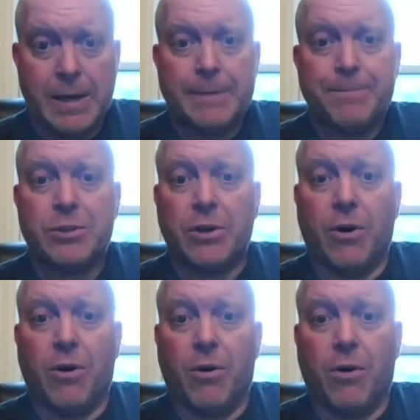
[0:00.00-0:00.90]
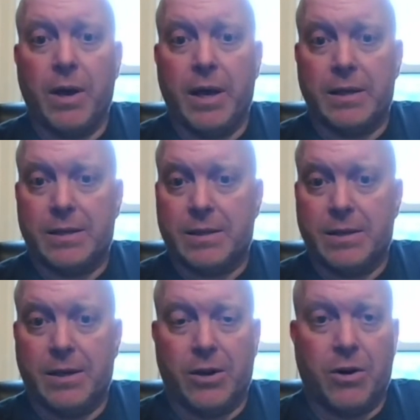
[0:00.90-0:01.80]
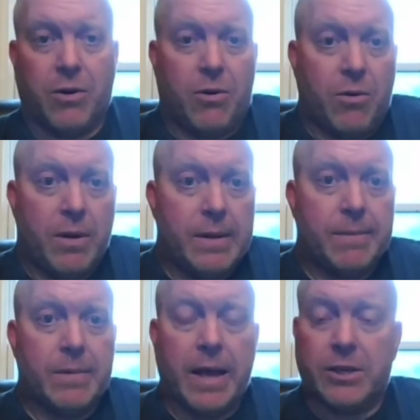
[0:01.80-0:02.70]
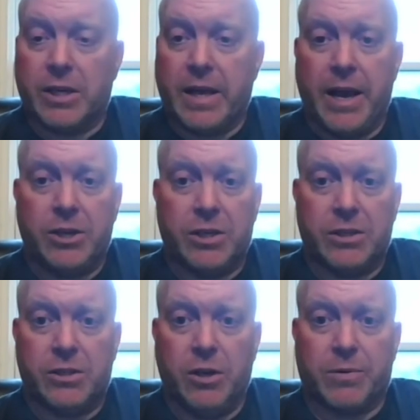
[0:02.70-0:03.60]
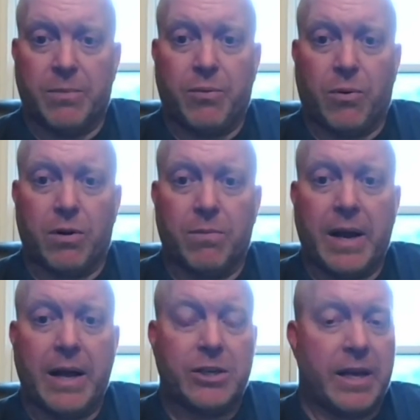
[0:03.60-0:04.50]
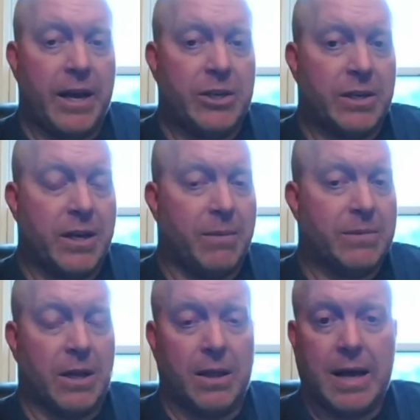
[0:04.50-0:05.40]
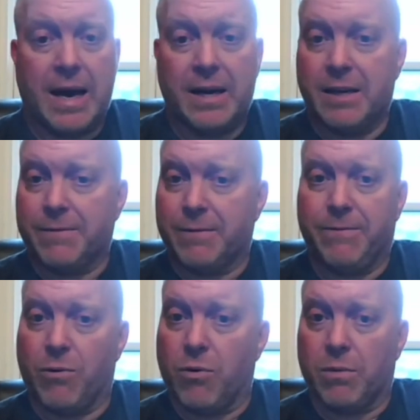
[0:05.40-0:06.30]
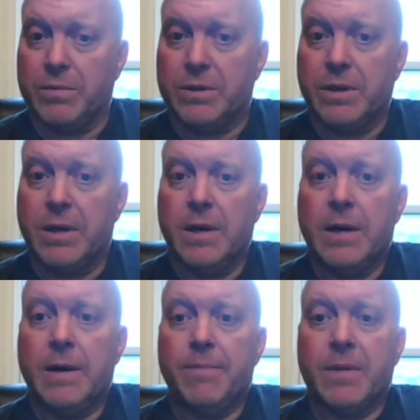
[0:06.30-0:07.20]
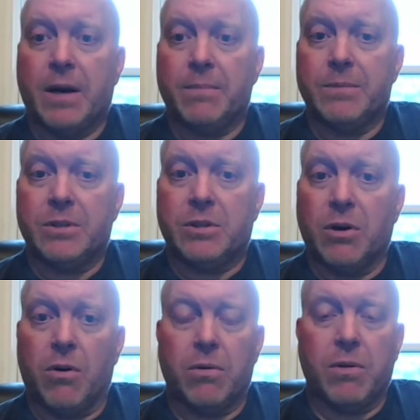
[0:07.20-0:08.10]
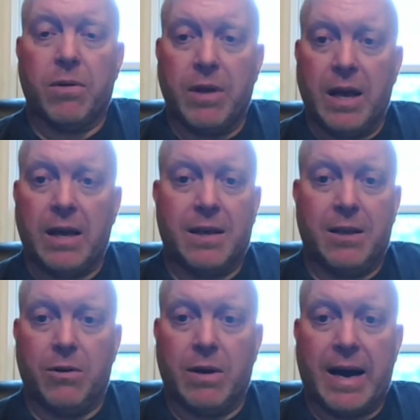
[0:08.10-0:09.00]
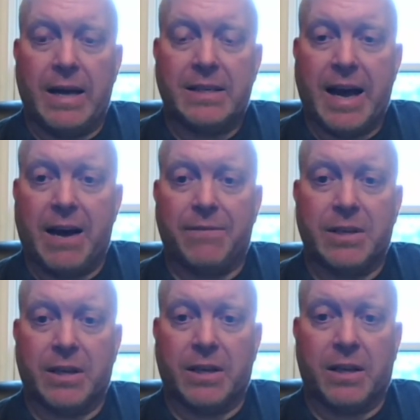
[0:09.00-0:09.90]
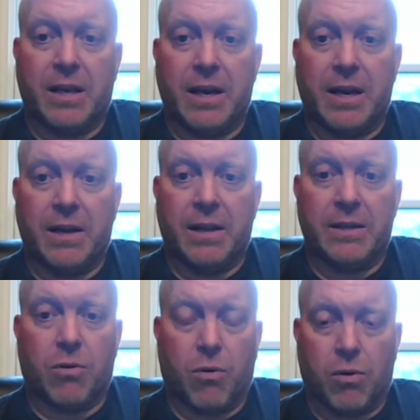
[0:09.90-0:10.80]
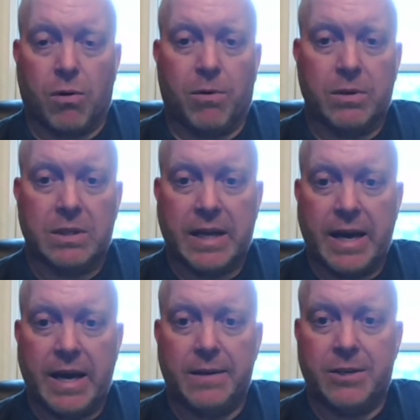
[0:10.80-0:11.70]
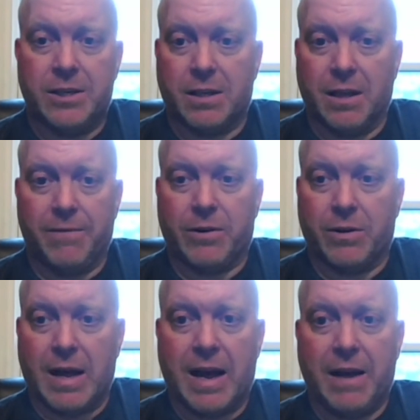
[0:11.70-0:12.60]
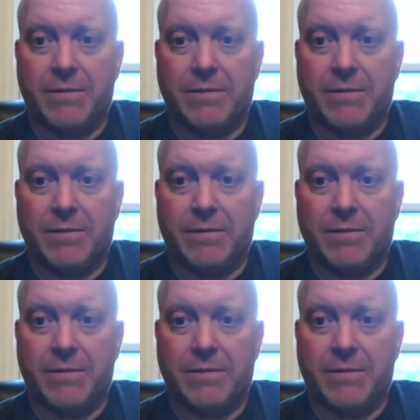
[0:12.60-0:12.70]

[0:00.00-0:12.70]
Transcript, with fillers: So it's, you know, education is super important, but education comes in a lot of different forms. Um, don't think that you guys have to get into this horrible debt just to live your lives.